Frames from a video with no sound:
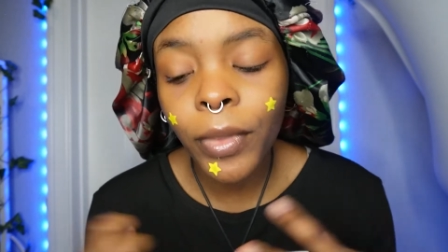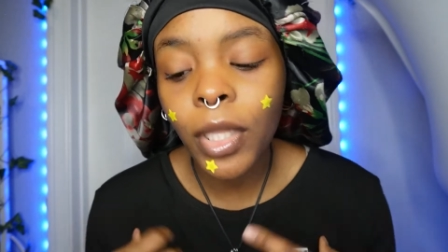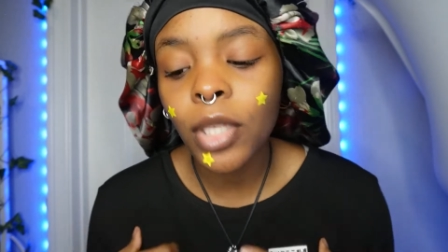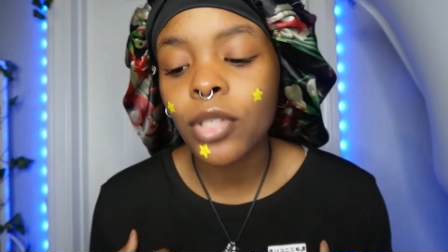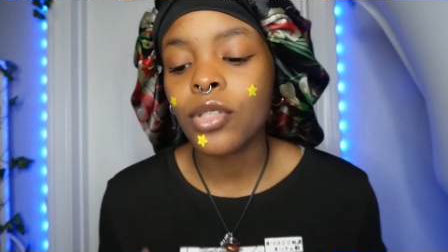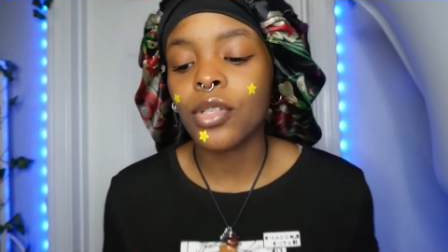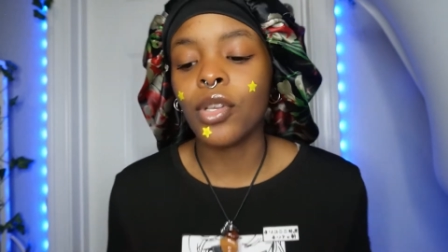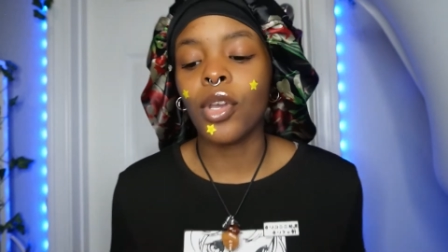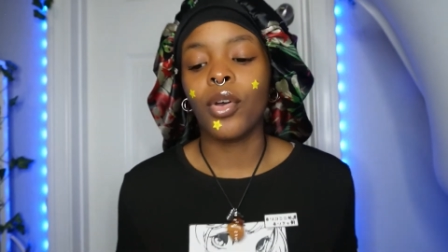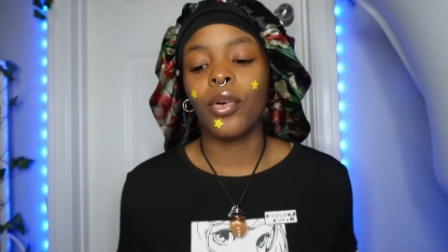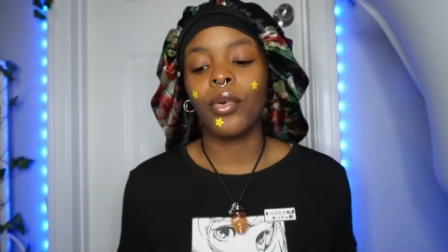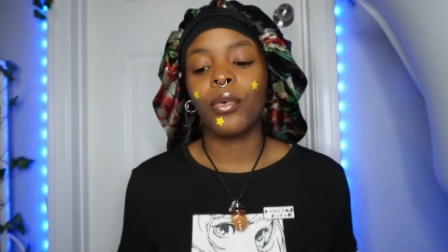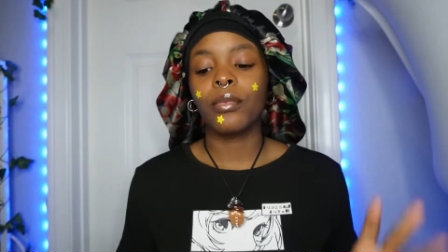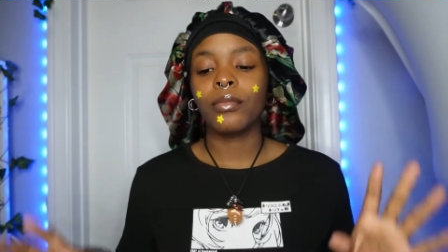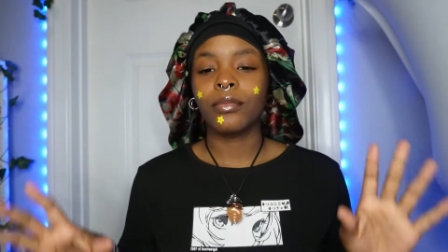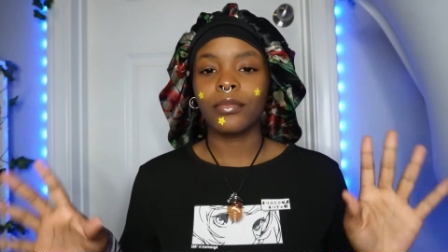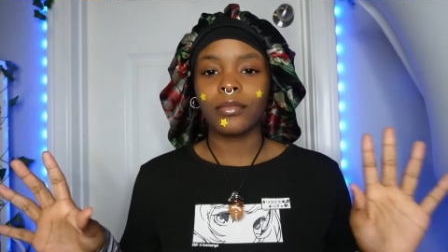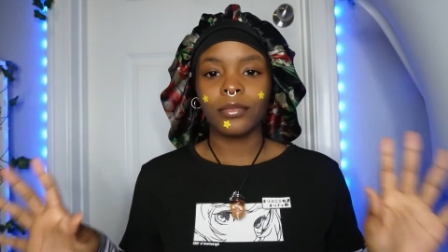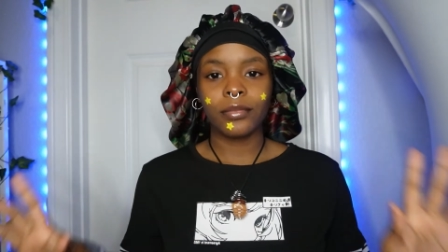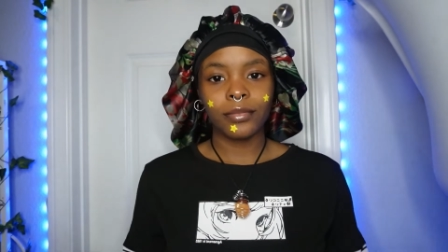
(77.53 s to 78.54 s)
So
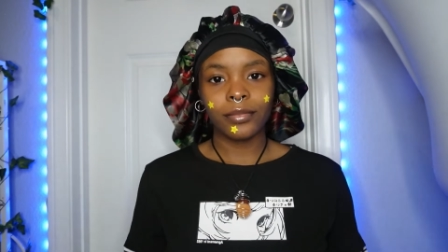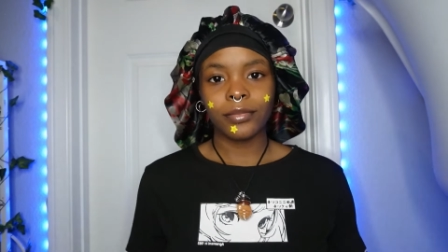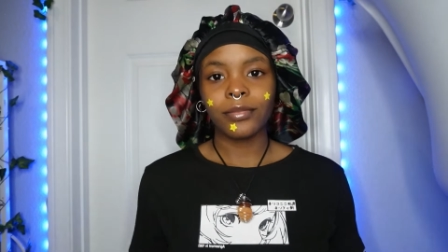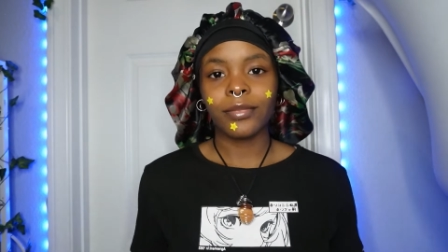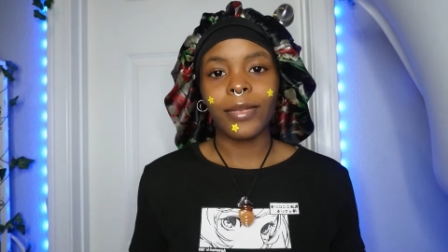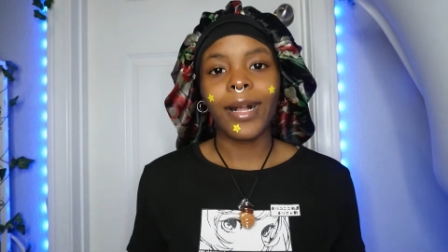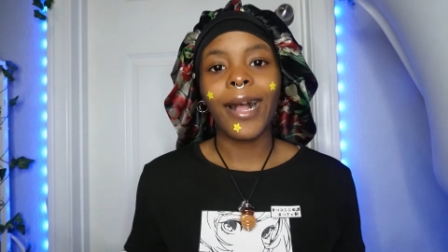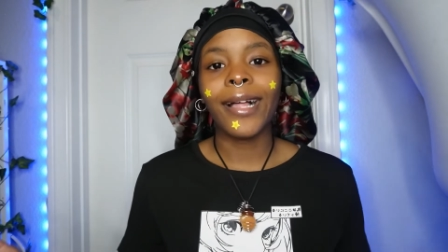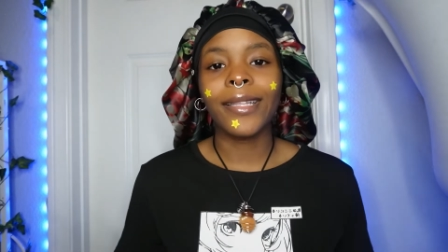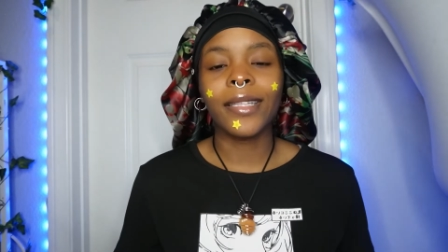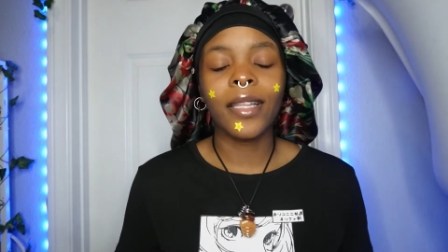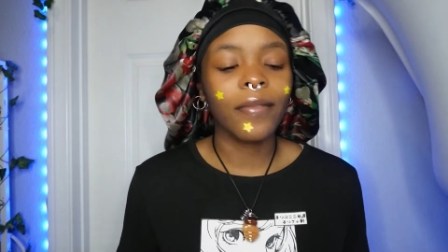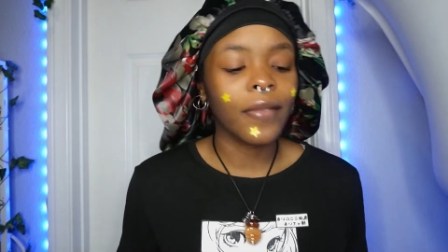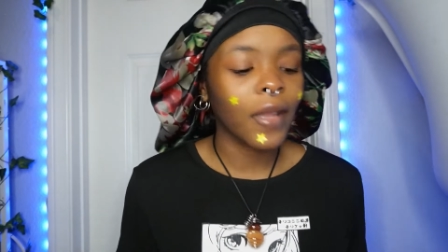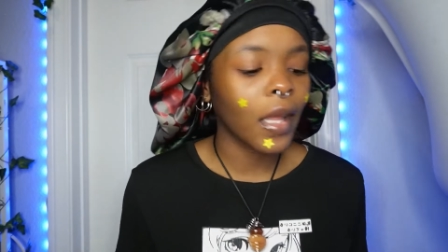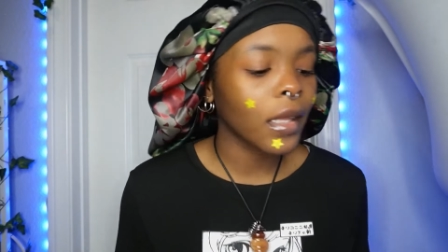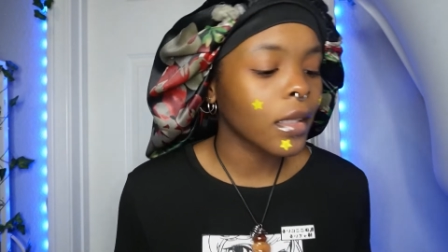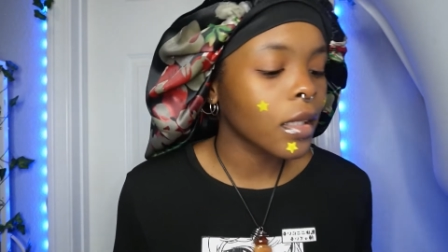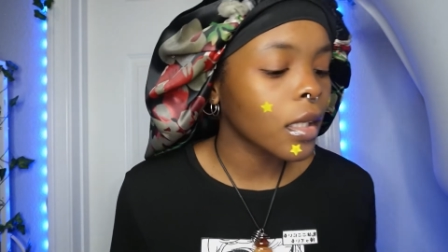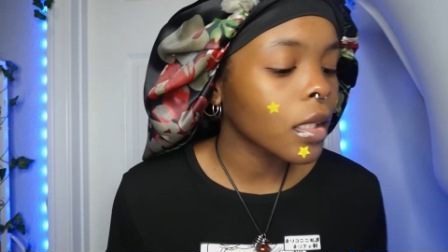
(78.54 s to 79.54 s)
I love
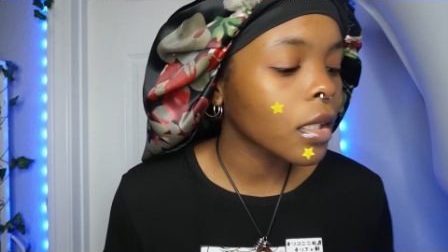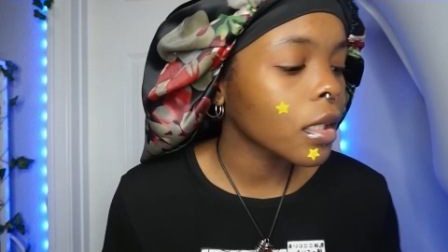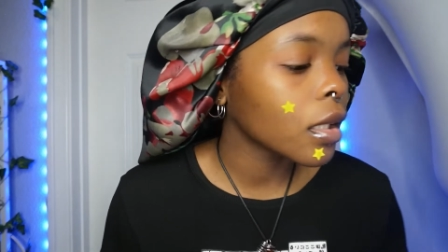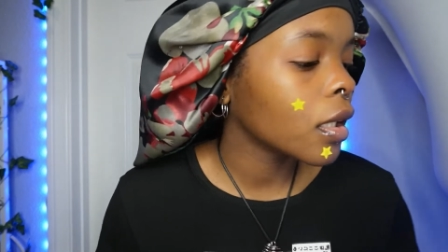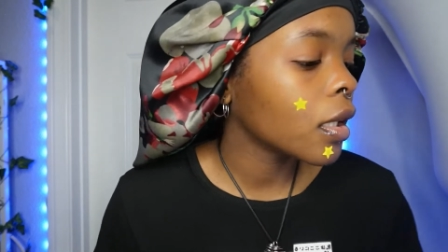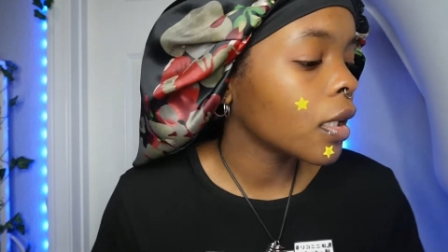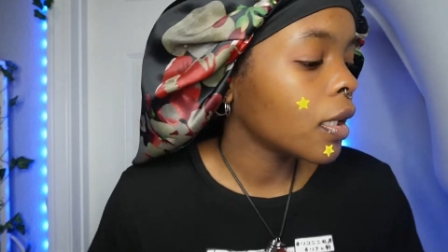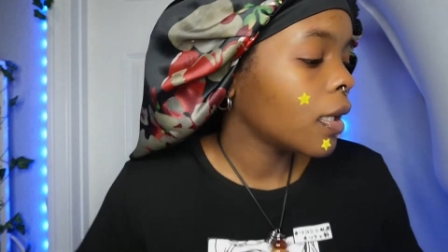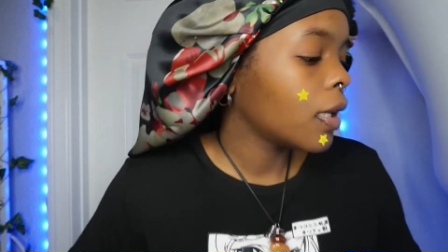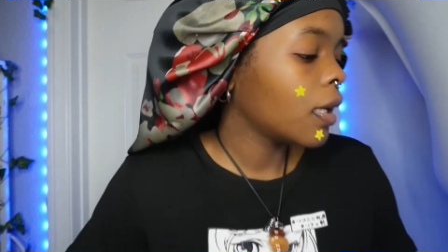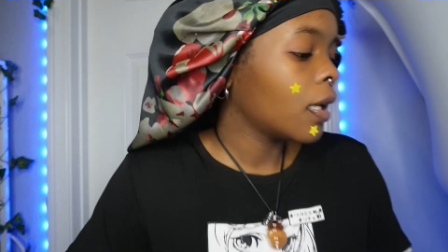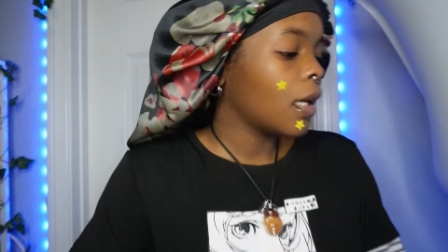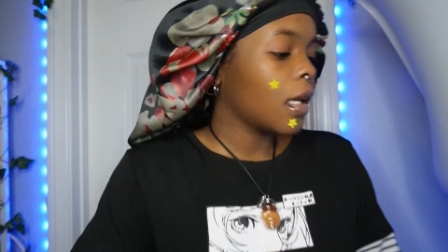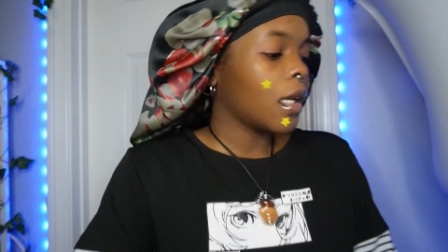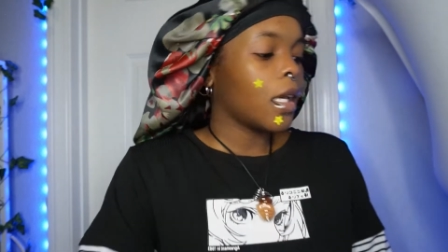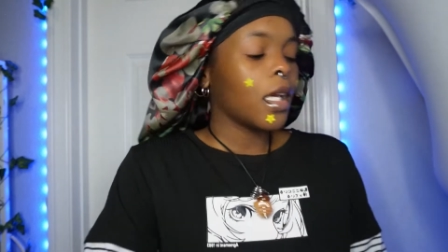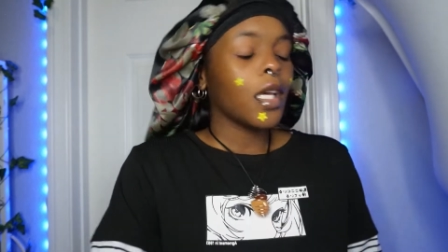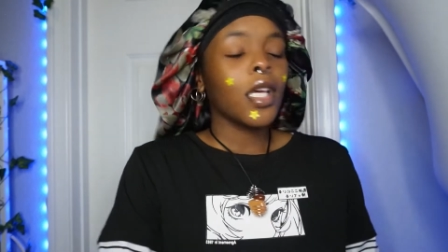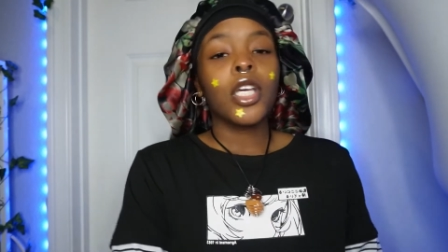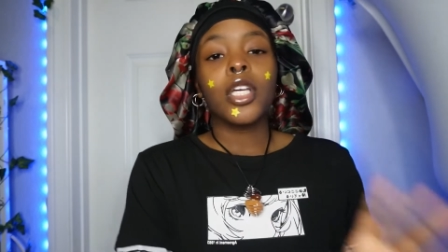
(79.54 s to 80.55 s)
that look.
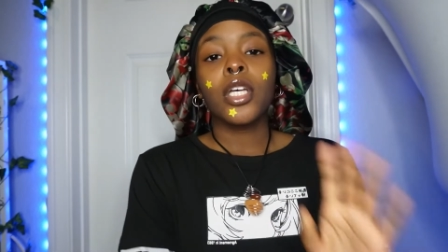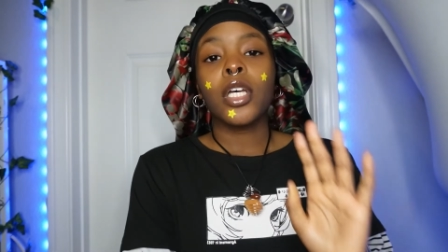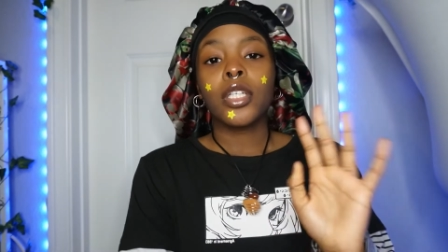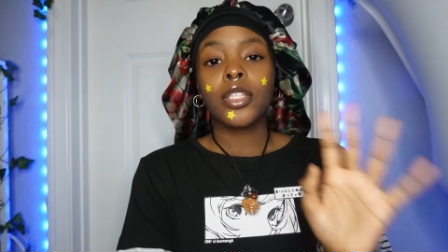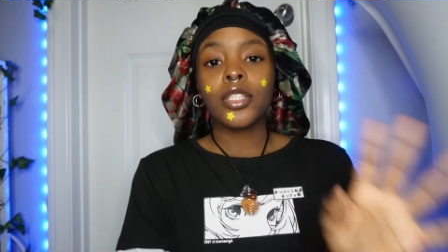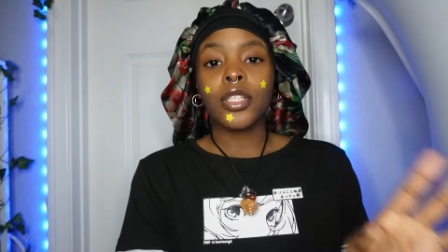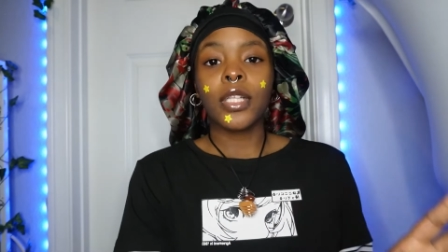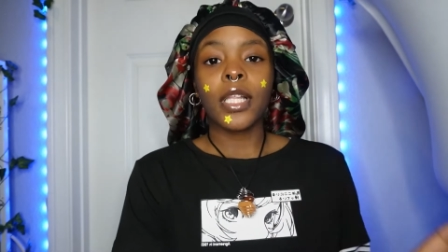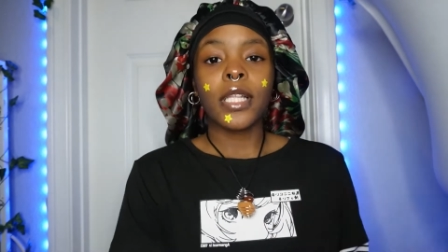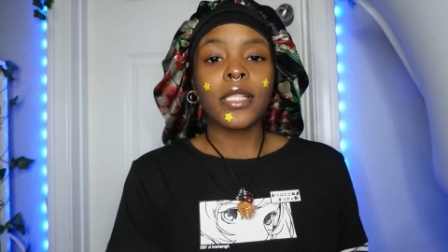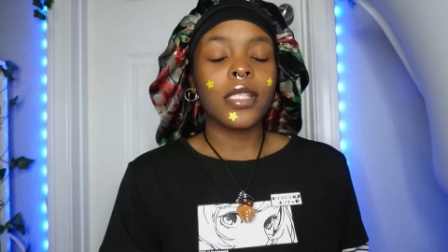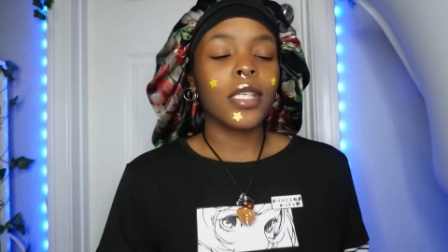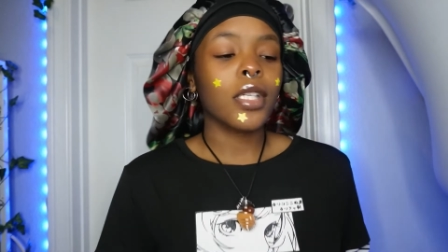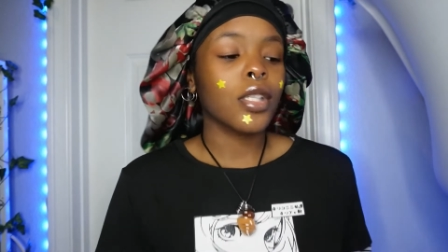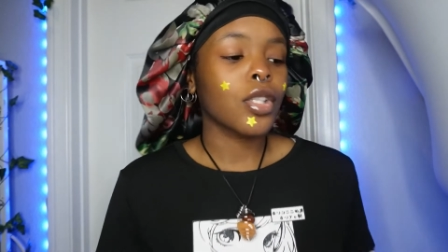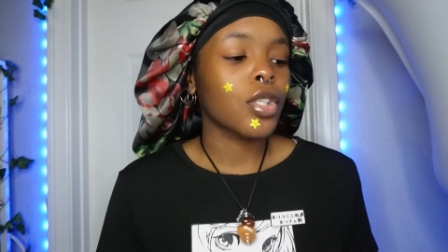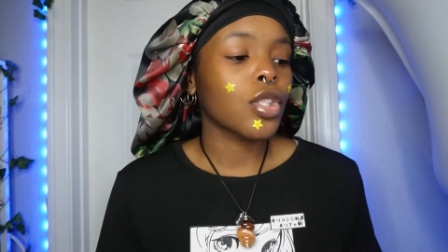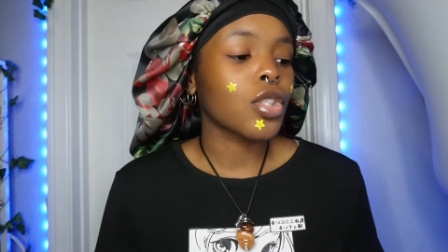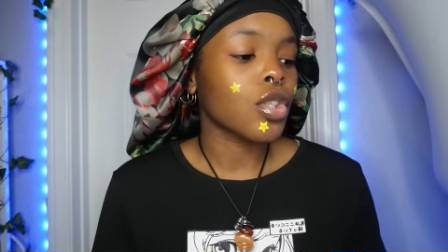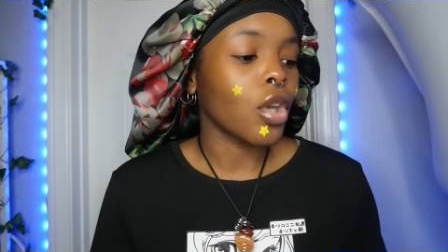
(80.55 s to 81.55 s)
So let's
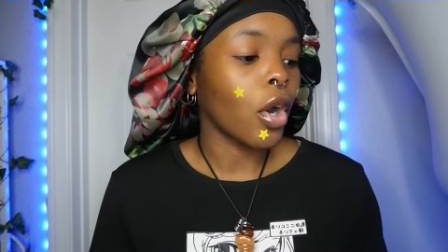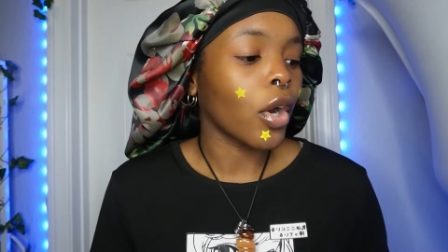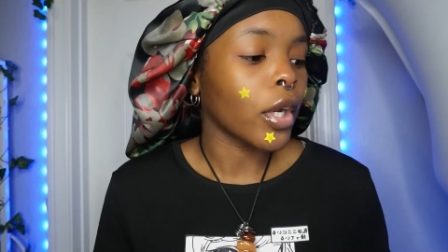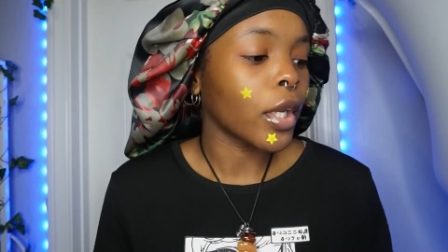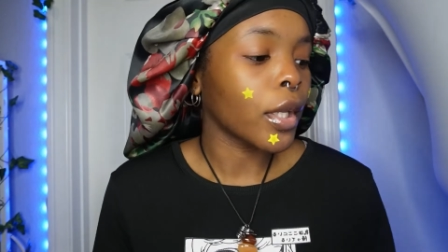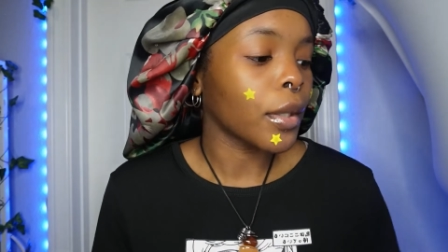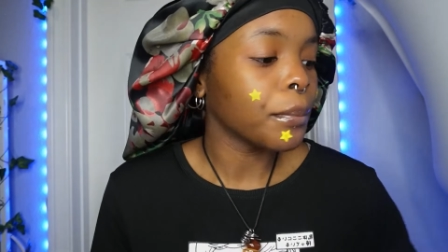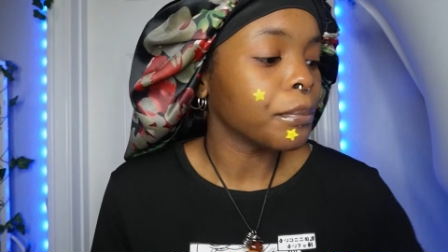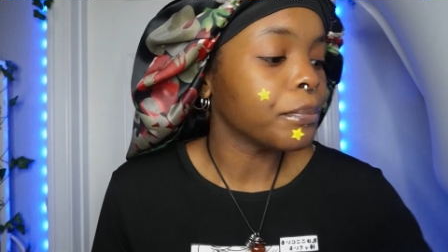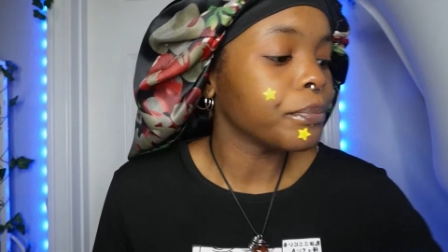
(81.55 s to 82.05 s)
get started. All